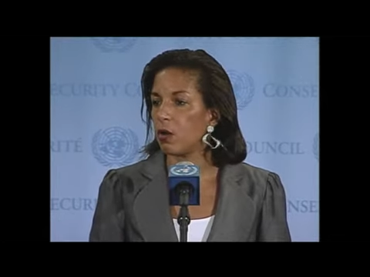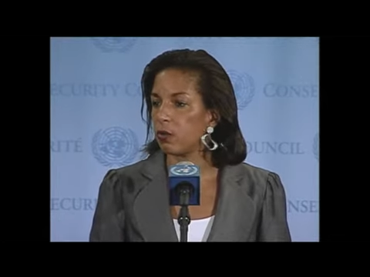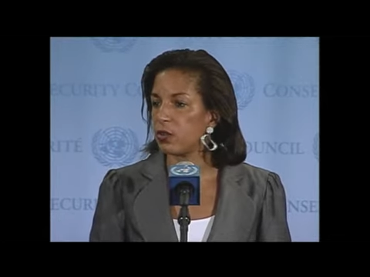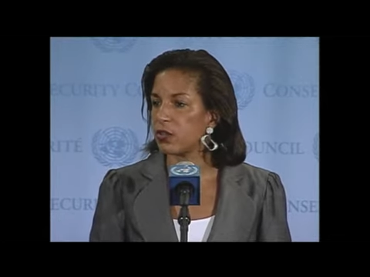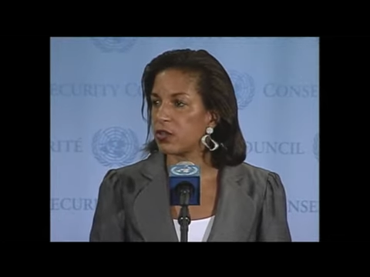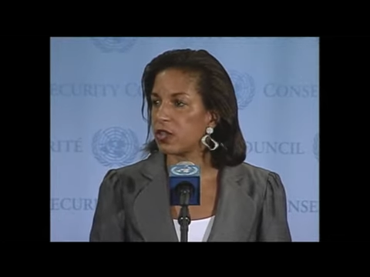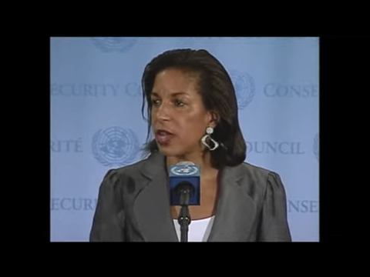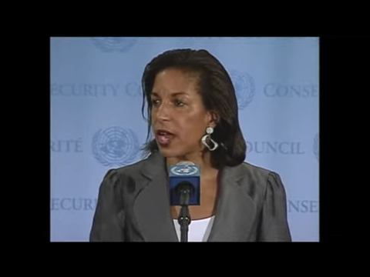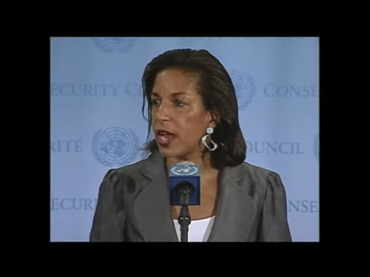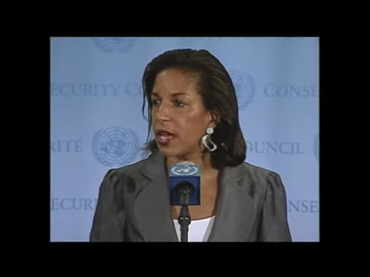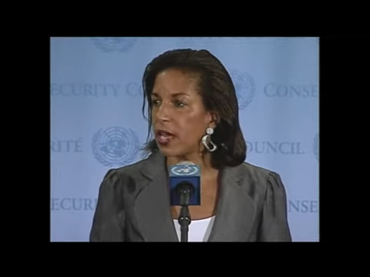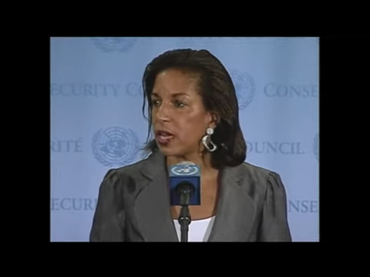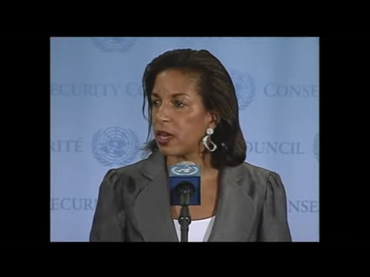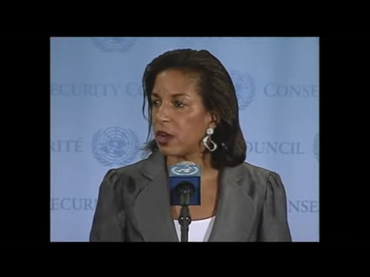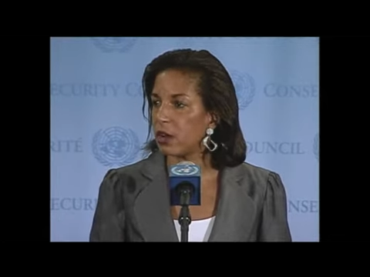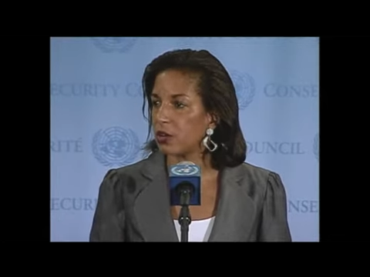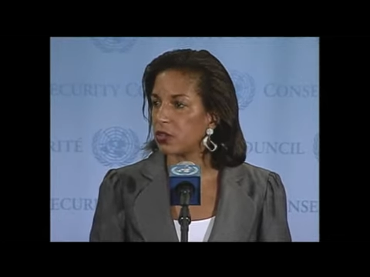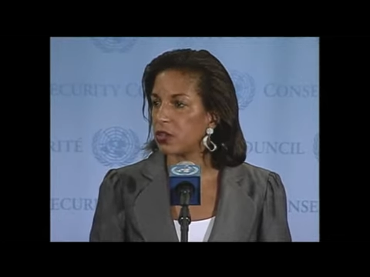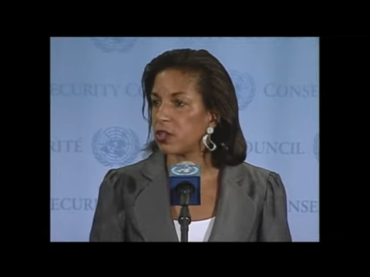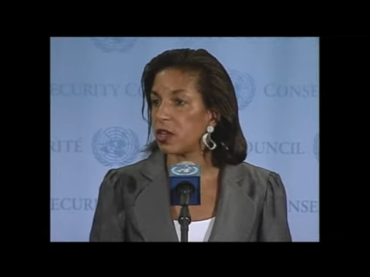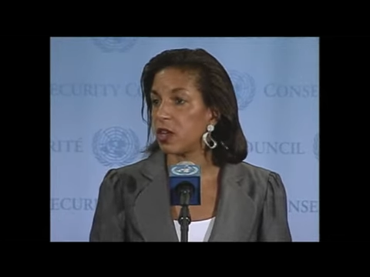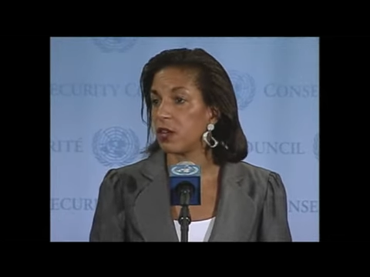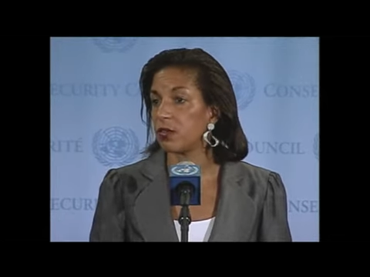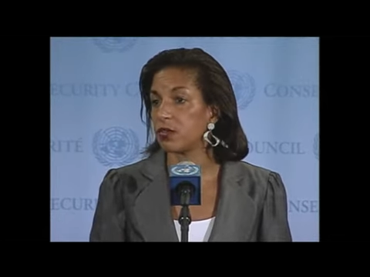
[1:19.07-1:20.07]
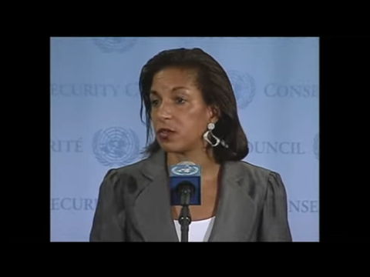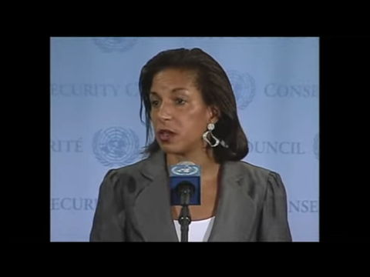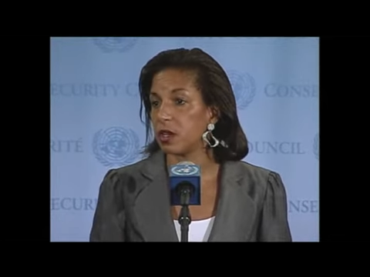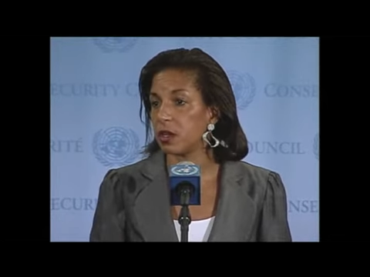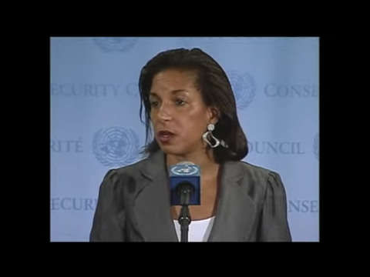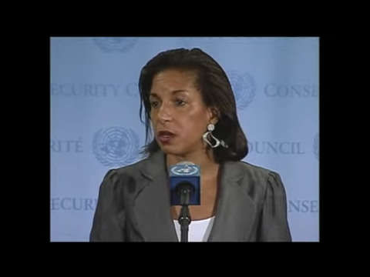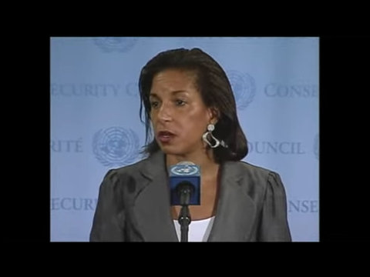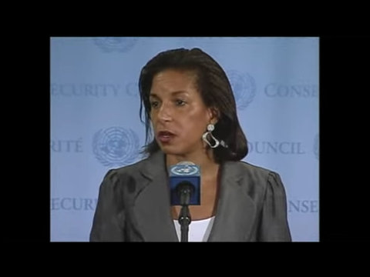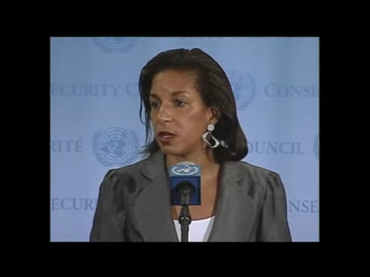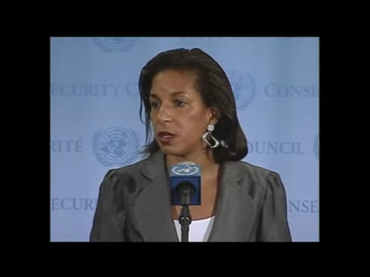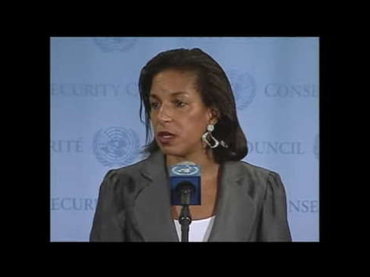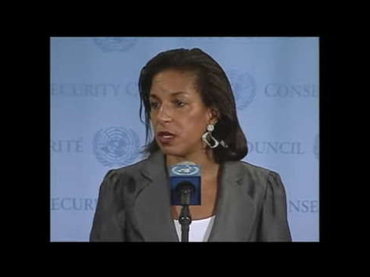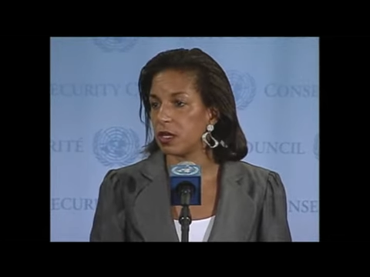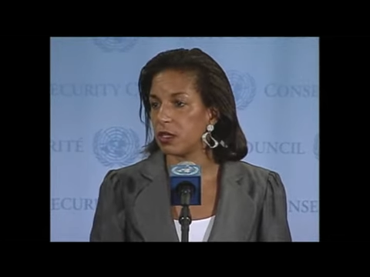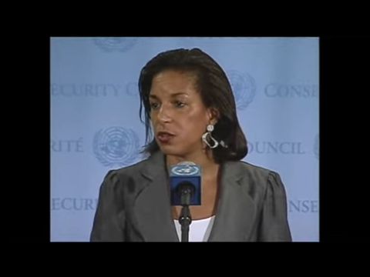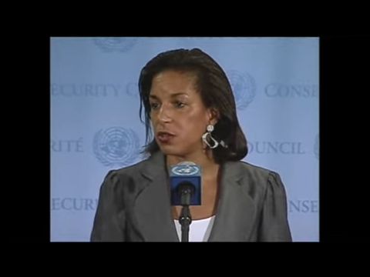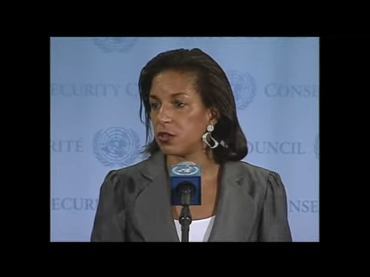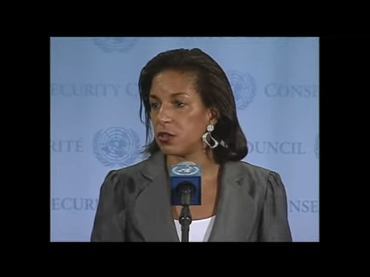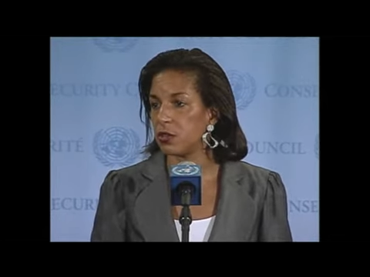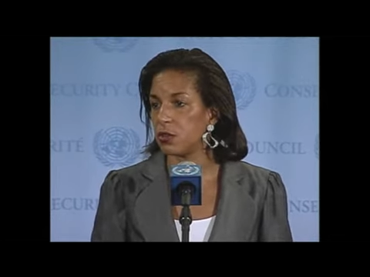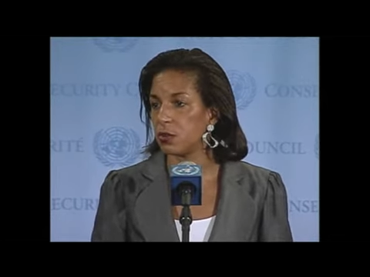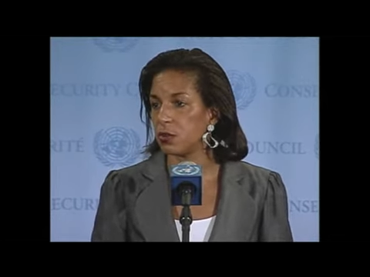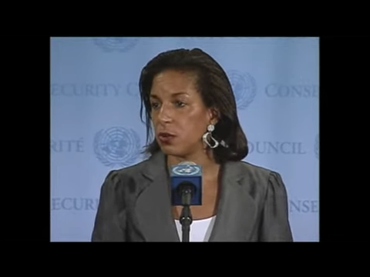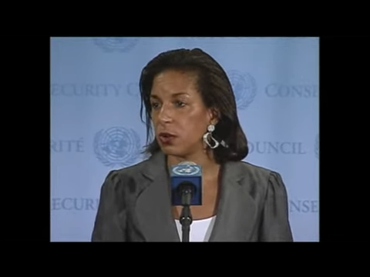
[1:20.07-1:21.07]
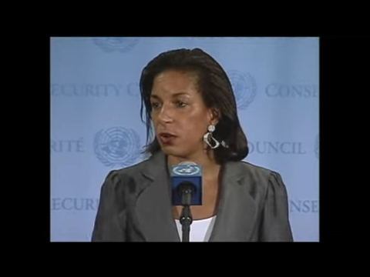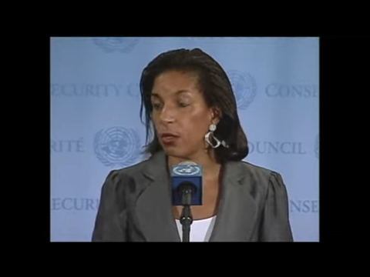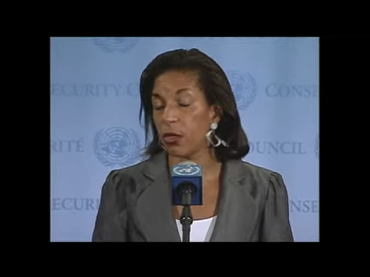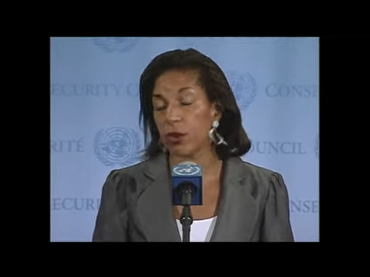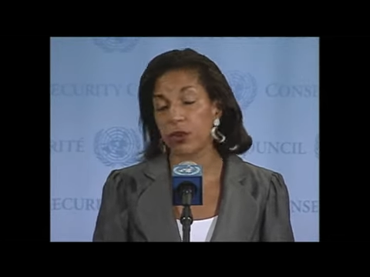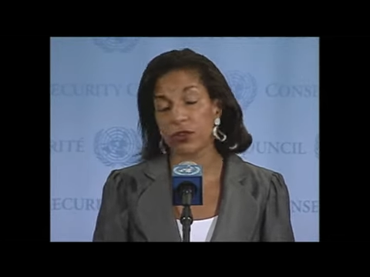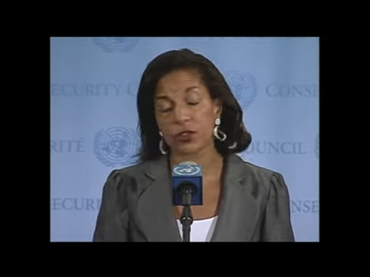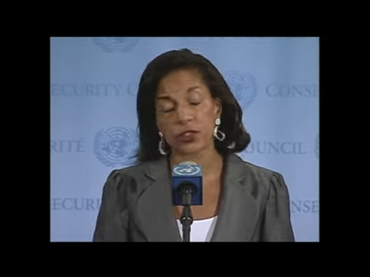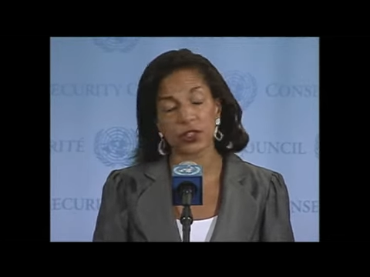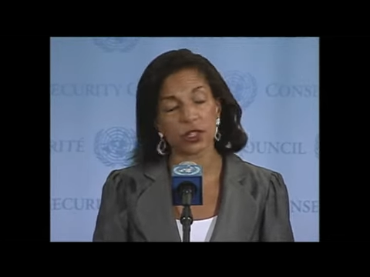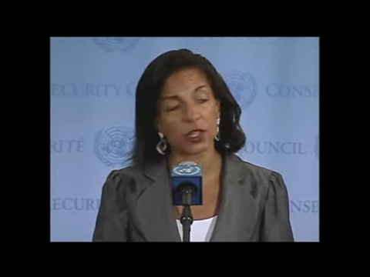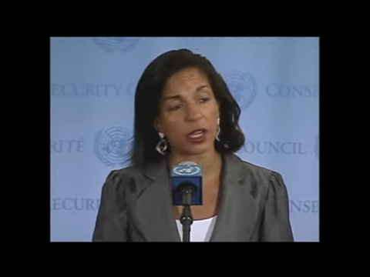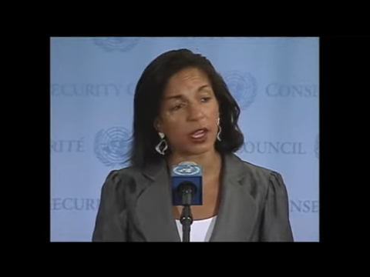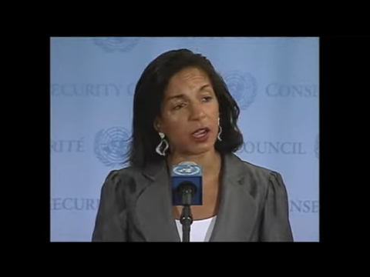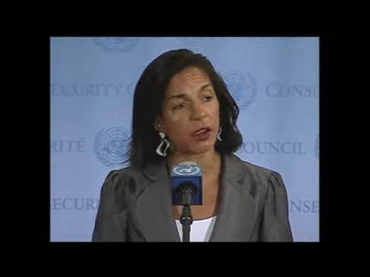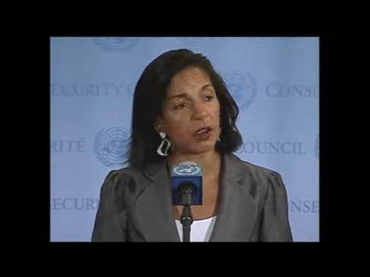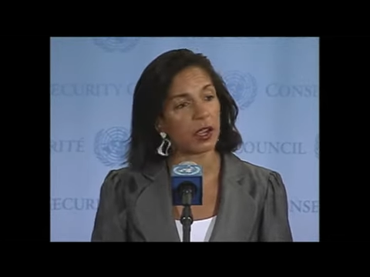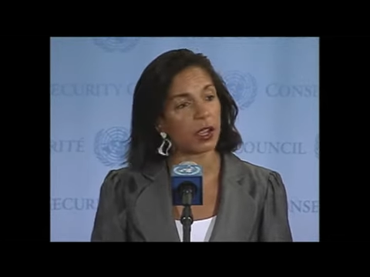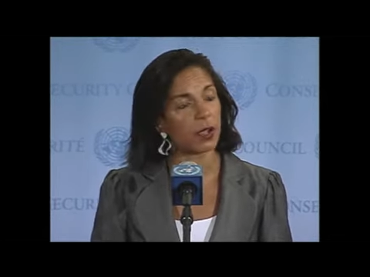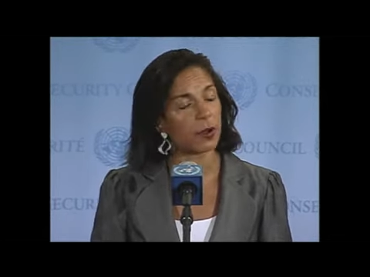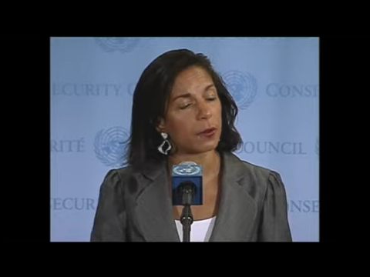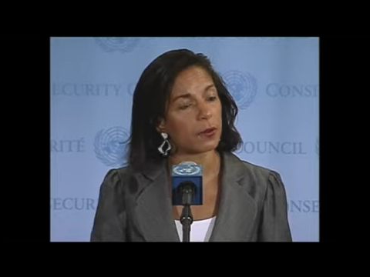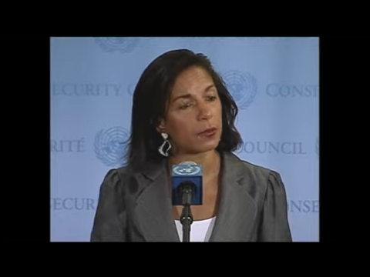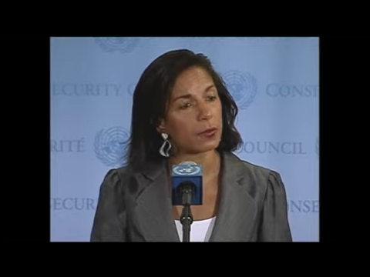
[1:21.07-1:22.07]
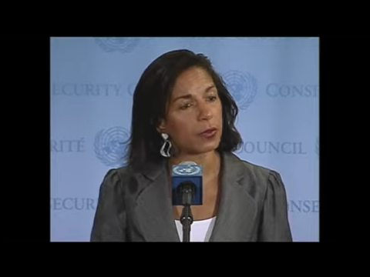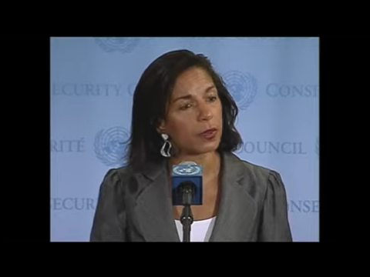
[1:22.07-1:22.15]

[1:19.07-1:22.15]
resigning ourselves to a third scenario,